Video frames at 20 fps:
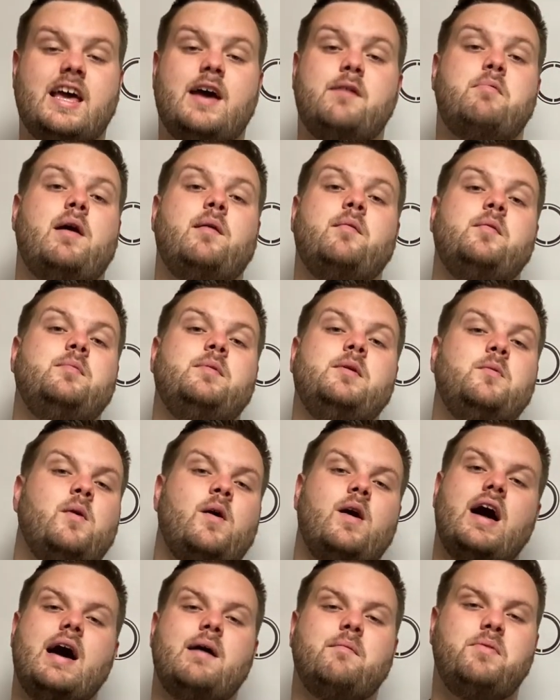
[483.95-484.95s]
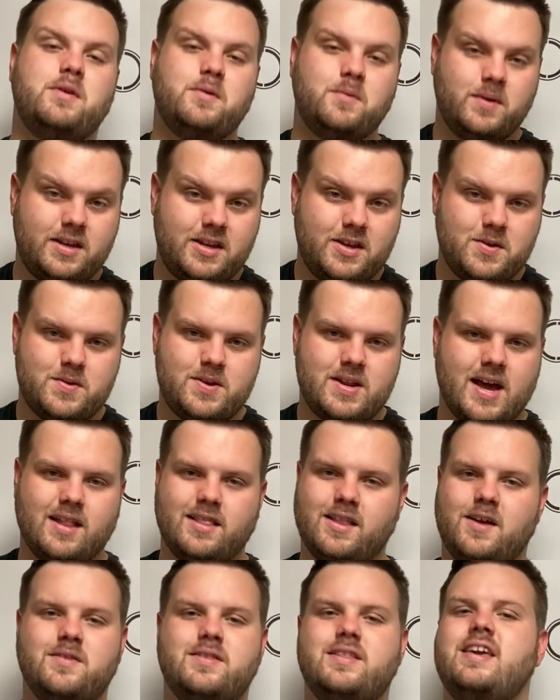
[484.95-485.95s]
That probably won't happen when you
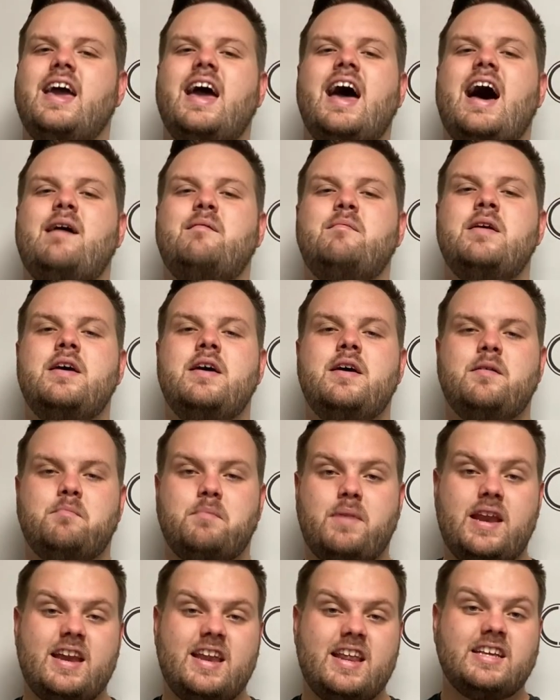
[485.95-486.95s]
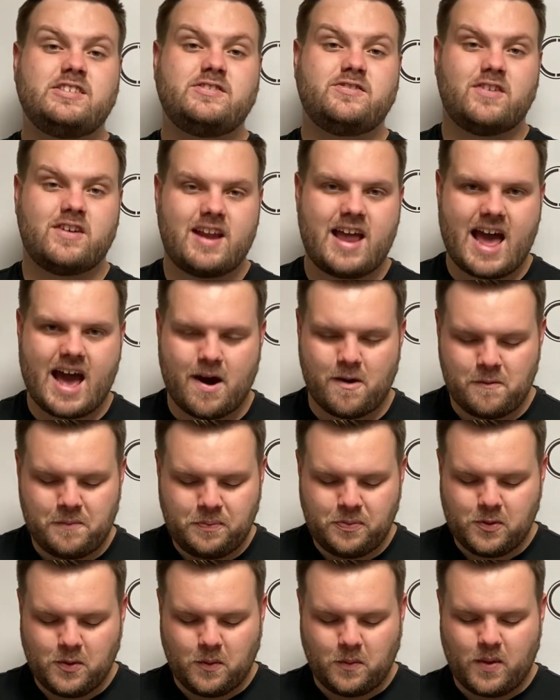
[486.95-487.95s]
download the app, but it is for now.
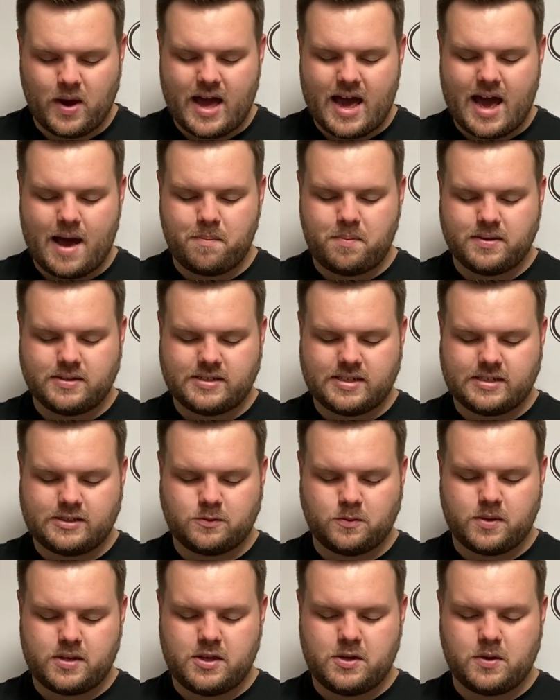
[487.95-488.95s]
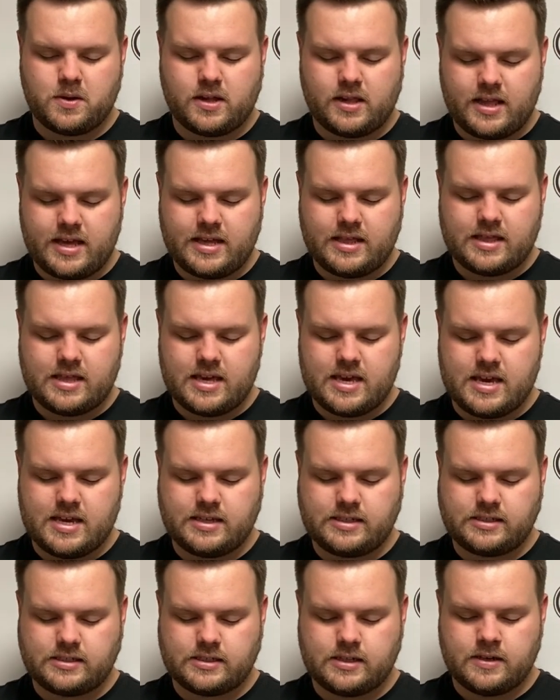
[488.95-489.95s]
What happens is when you click
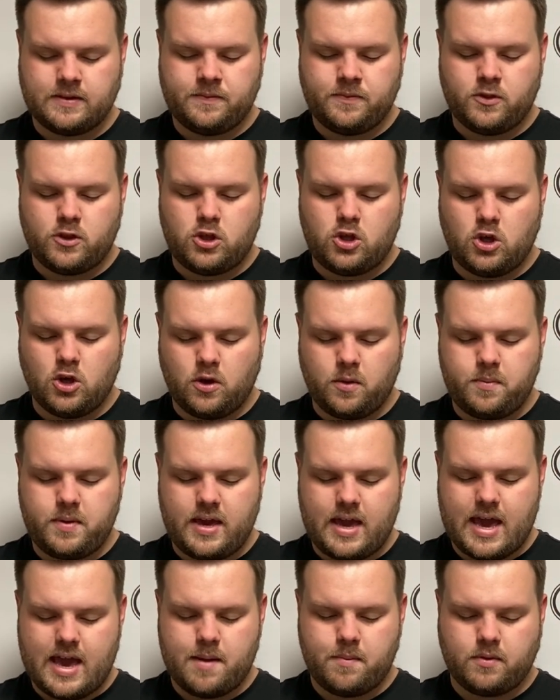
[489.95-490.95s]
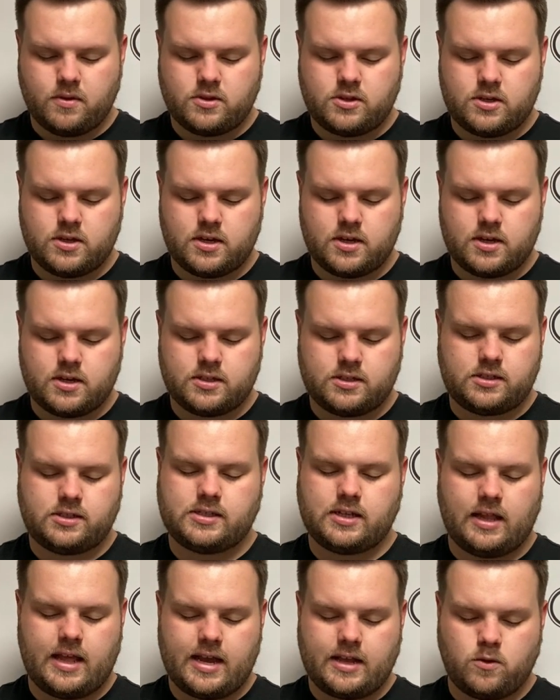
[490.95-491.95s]
these, you'll be able to
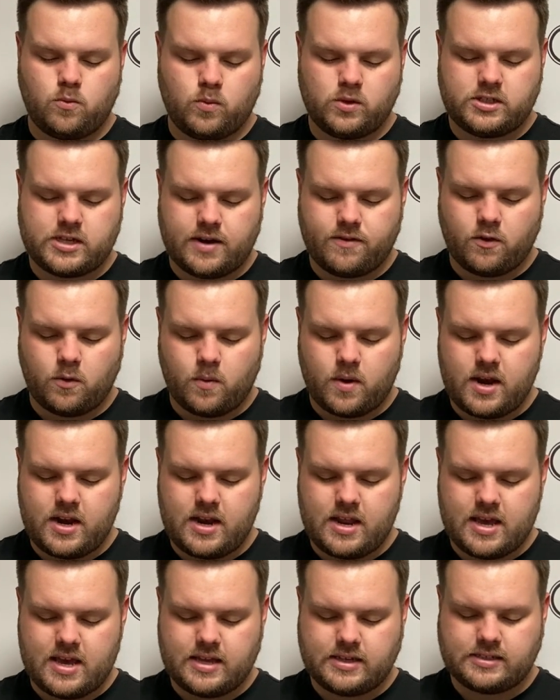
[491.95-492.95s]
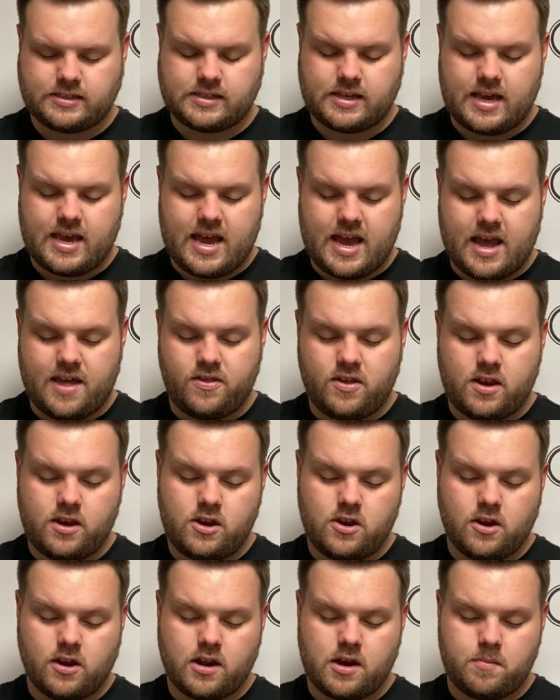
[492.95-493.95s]
select whichever one it is, and then
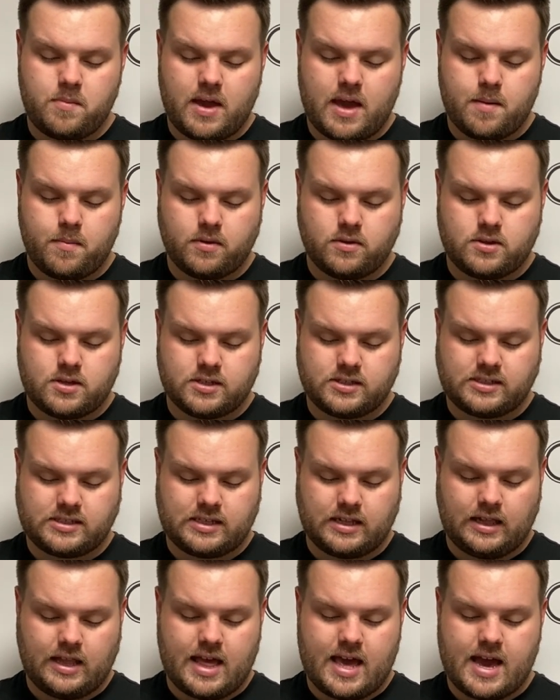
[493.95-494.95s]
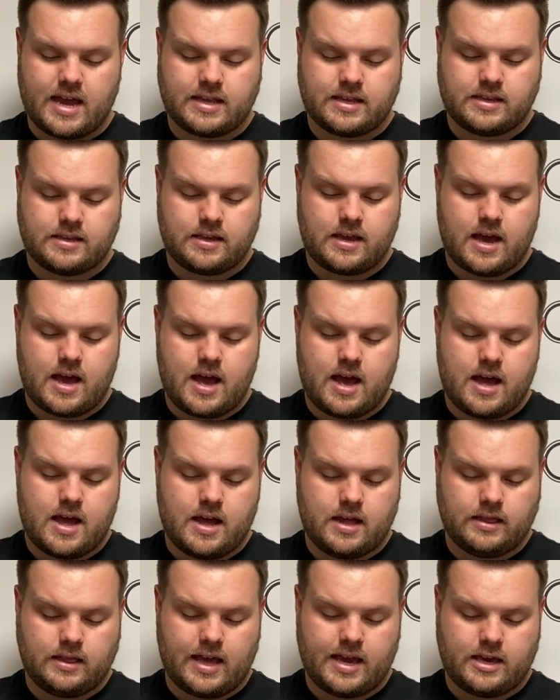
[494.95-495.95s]
you're going to be able to select
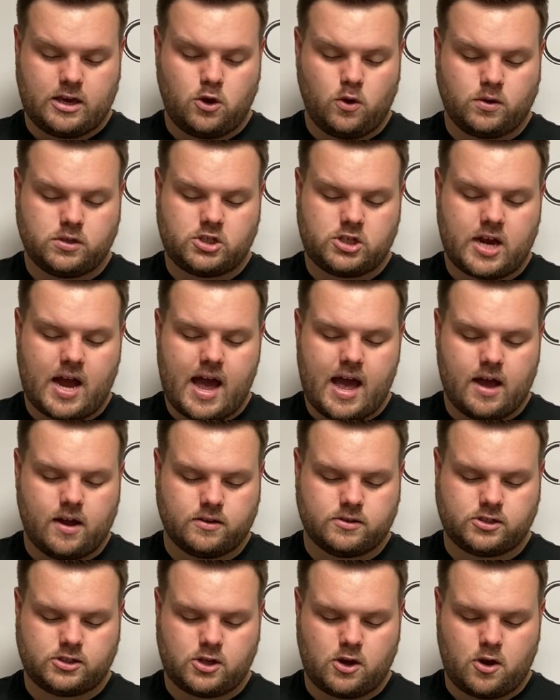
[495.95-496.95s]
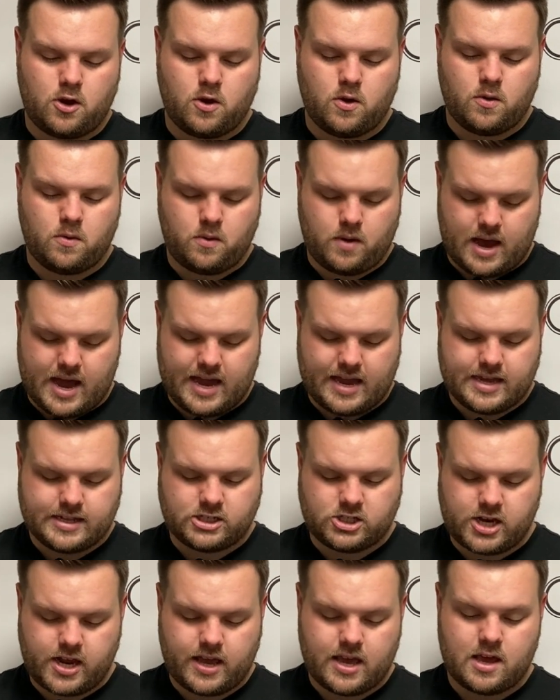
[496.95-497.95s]
like your child. So I can
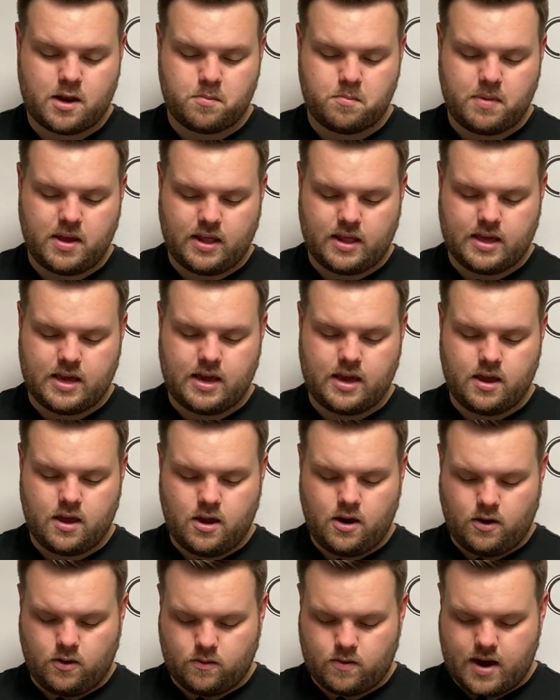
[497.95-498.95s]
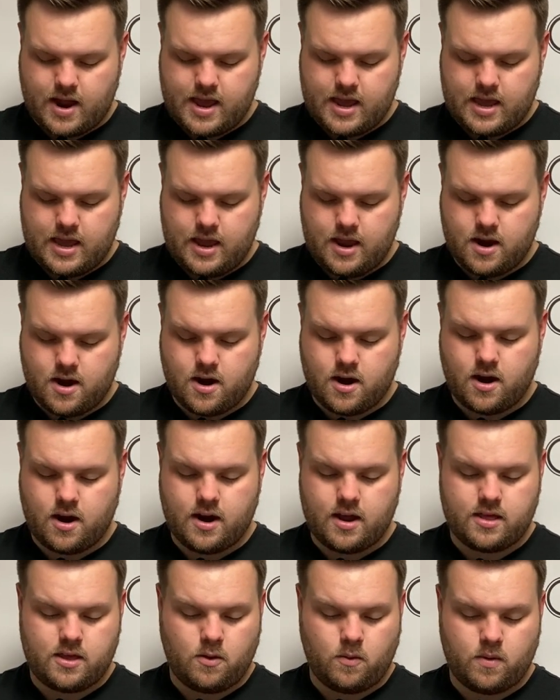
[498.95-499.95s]
check in Millie right here,
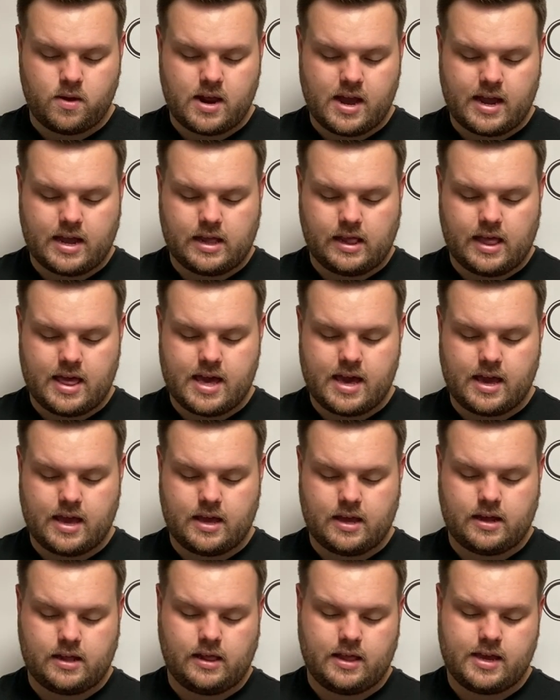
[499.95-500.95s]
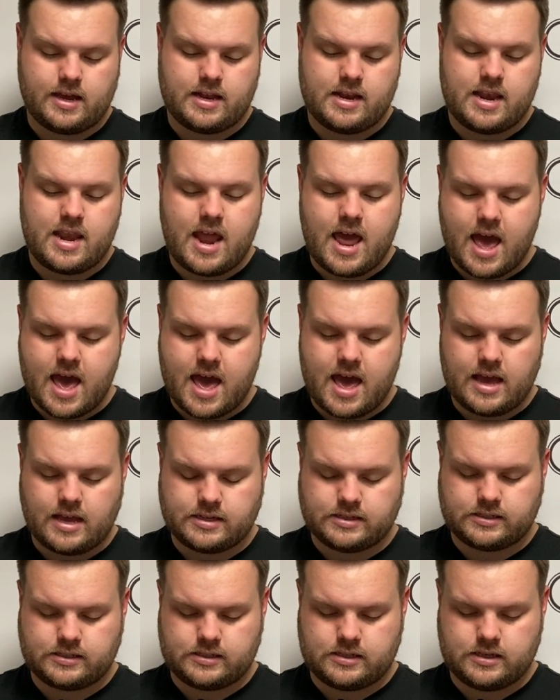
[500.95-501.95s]
and then when I click
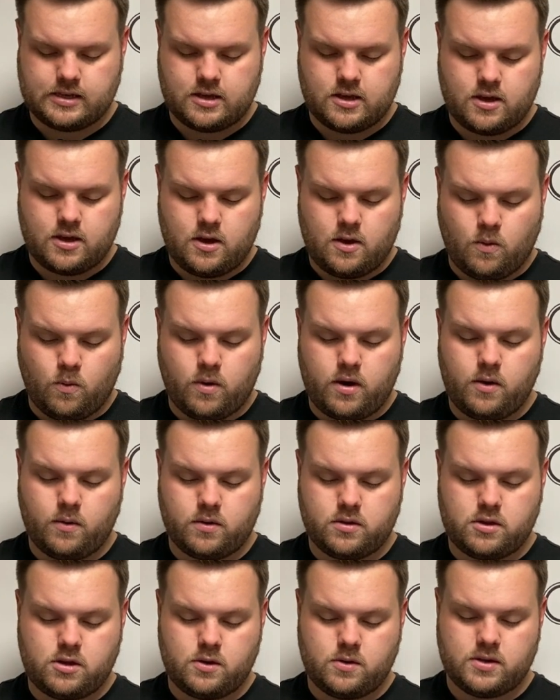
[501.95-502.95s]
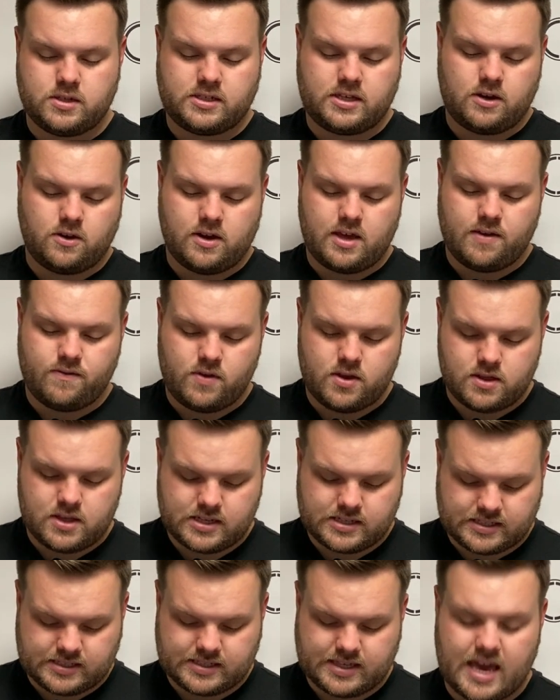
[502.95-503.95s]
next, what it will do is it'll give you
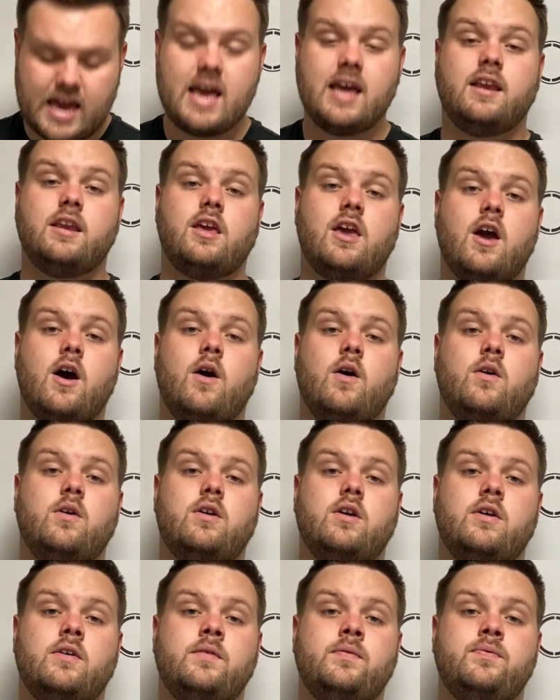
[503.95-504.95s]
this scan code.